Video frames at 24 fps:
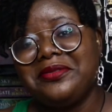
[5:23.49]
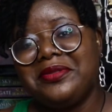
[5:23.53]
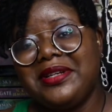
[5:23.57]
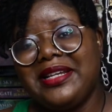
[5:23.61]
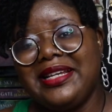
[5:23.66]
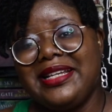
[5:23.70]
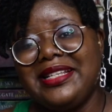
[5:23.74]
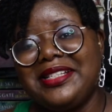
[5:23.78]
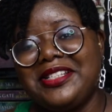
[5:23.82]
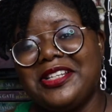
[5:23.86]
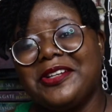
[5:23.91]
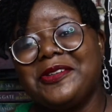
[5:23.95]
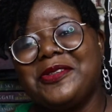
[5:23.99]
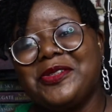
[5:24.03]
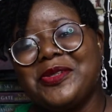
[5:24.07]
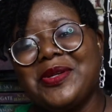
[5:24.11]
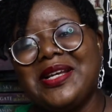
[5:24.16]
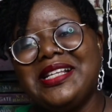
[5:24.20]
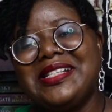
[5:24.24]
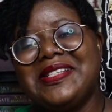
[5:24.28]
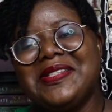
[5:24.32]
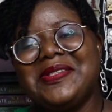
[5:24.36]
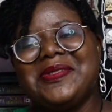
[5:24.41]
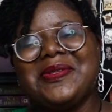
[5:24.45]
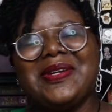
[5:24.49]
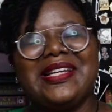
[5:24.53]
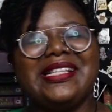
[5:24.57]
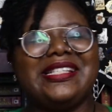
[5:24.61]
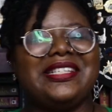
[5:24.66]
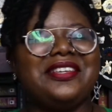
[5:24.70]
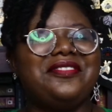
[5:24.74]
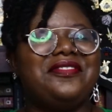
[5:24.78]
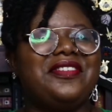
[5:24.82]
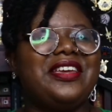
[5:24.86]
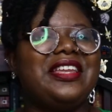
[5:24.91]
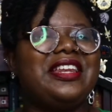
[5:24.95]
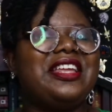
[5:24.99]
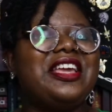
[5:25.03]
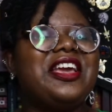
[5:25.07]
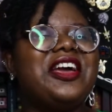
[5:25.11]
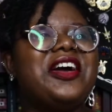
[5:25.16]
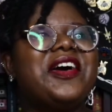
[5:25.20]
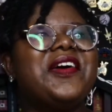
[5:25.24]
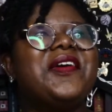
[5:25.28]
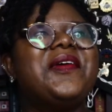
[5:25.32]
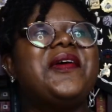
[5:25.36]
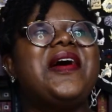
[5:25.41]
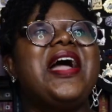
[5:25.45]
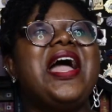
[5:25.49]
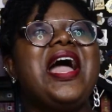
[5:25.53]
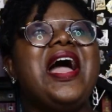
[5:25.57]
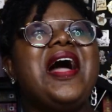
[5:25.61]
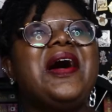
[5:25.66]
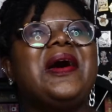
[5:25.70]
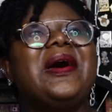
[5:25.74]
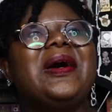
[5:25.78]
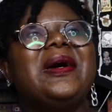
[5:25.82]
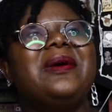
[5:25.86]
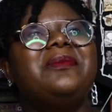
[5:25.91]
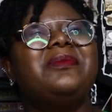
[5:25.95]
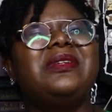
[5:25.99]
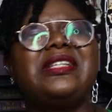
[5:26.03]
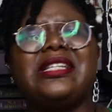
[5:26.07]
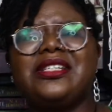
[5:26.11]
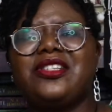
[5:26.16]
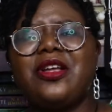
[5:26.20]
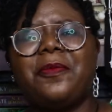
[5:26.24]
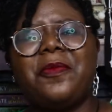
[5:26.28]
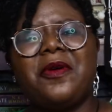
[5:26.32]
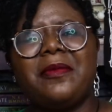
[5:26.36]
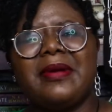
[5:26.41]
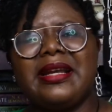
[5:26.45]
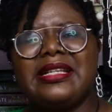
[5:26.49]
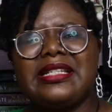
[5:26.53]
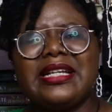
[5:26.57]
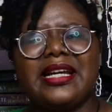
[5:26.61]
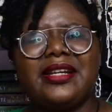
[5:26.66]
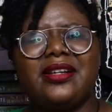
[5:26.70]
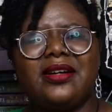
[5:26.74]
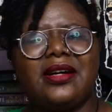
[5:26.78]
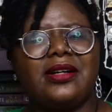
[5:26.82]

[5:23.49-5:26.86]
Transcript: reads of 2020 video, um, which is up on my channel.